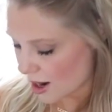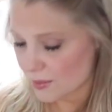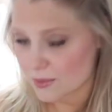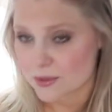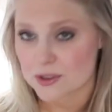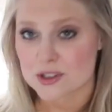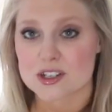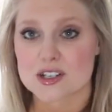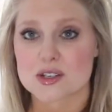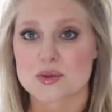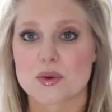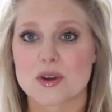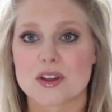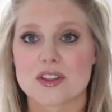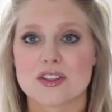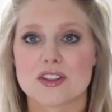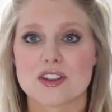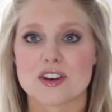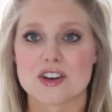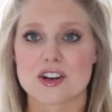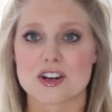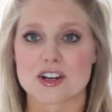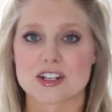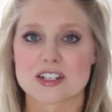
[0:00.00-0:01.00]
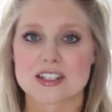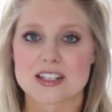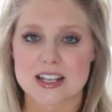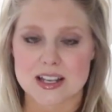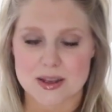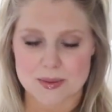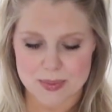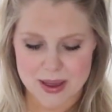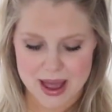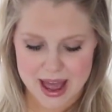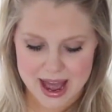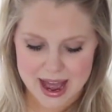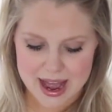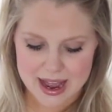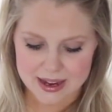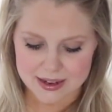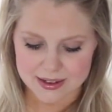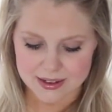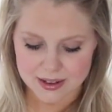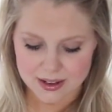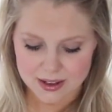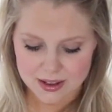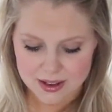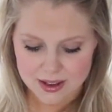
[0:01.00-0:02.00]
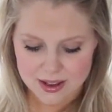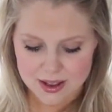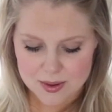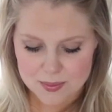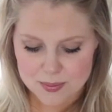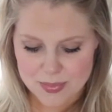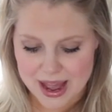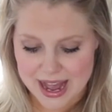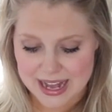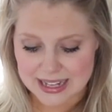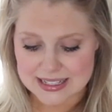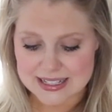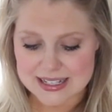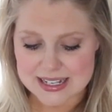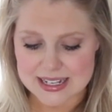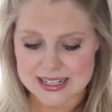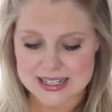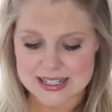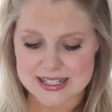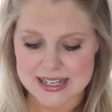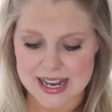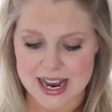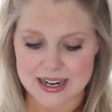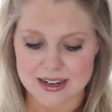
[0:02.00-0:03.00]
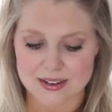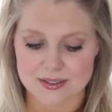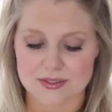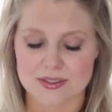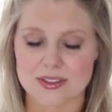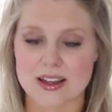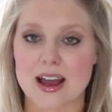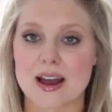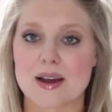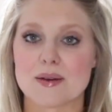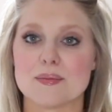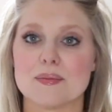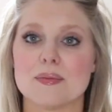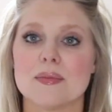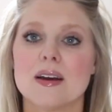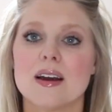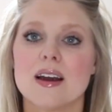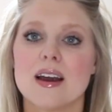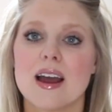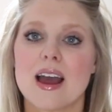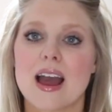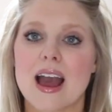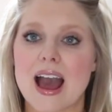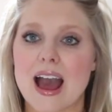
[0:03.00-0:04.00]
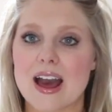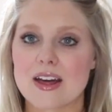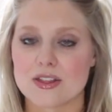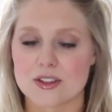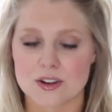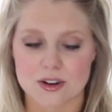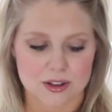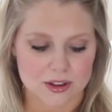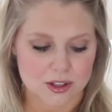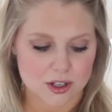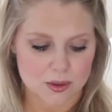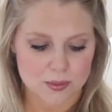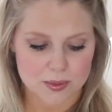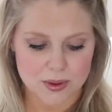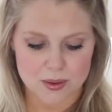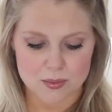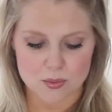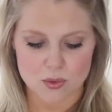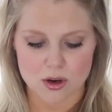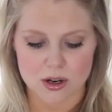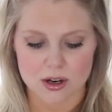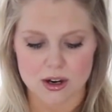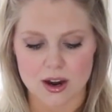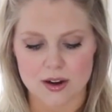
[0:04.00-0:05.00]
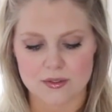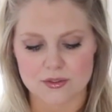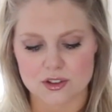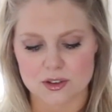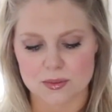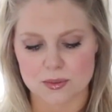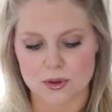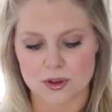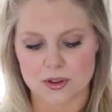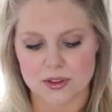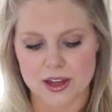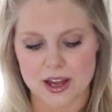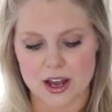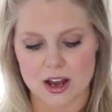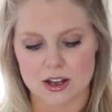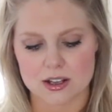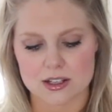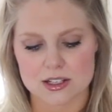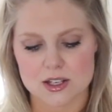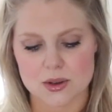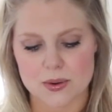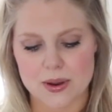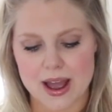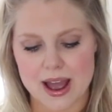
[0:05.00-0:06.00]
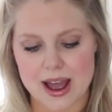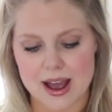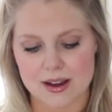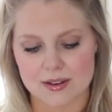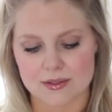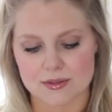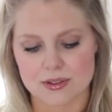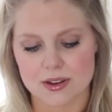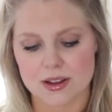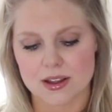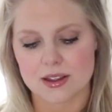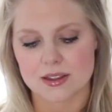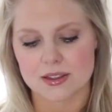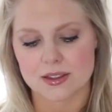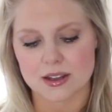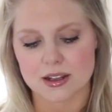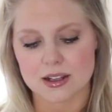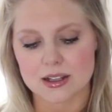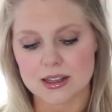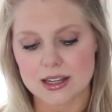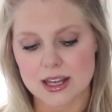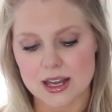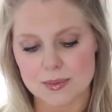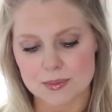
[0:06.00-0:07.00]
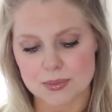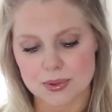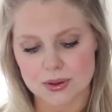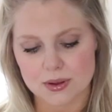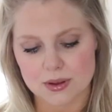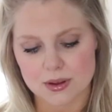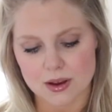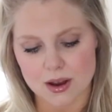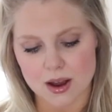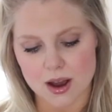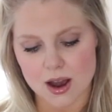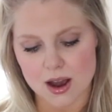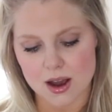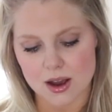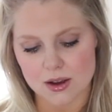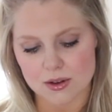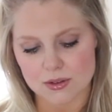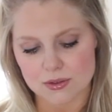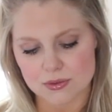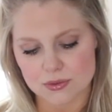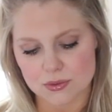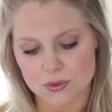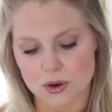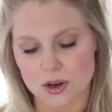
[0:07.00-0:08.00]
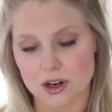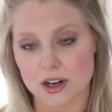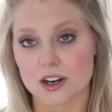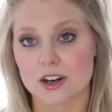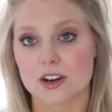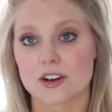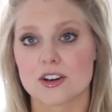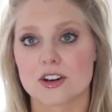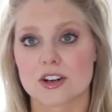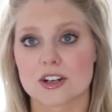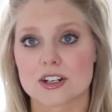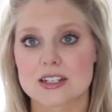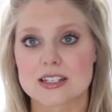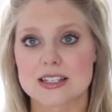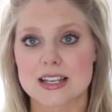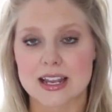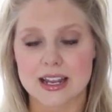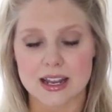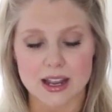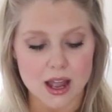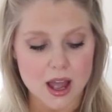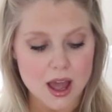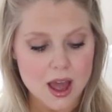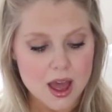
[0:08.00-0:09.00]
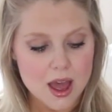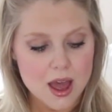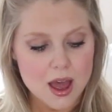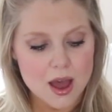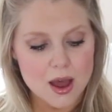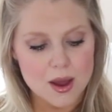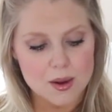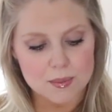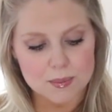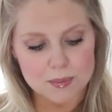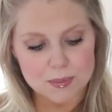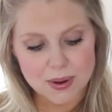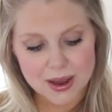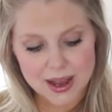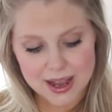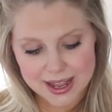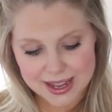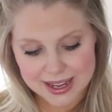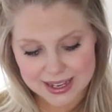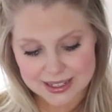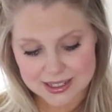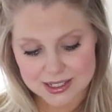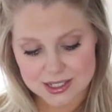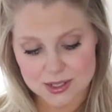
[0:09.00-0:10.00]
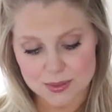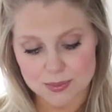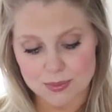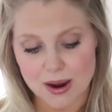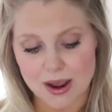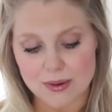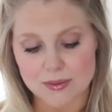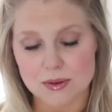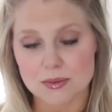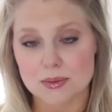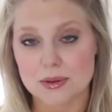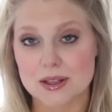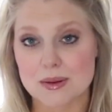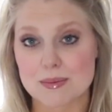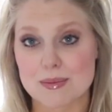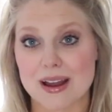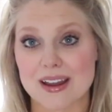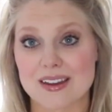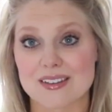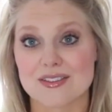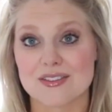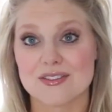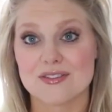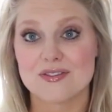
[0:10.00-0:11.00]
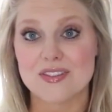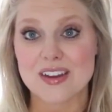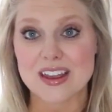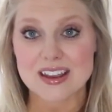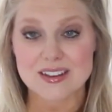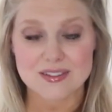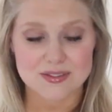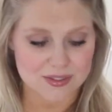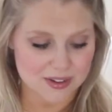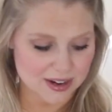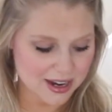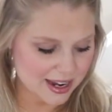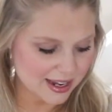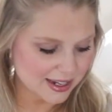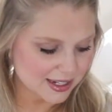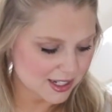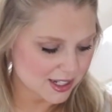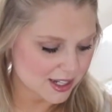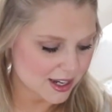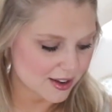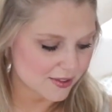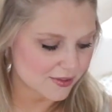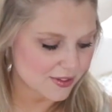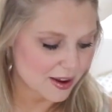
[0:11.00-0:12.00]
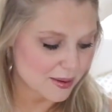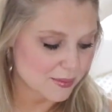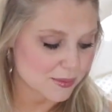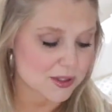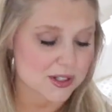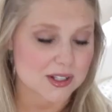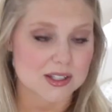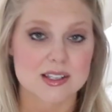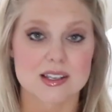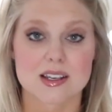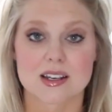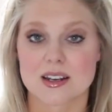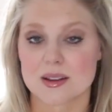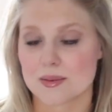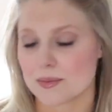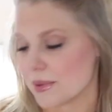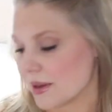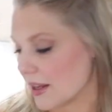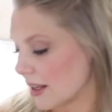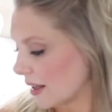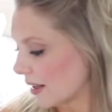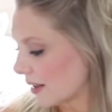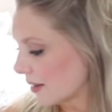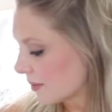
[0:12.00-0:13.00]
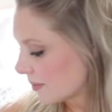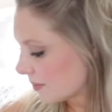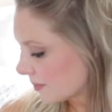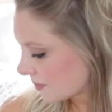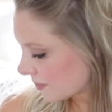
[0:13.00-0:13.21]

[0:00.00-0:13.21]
just with the nursing pads inside of them. And they're a little bit more comfortable. They also have the clip for nursing. But probably my favorite, if I'm just gonna be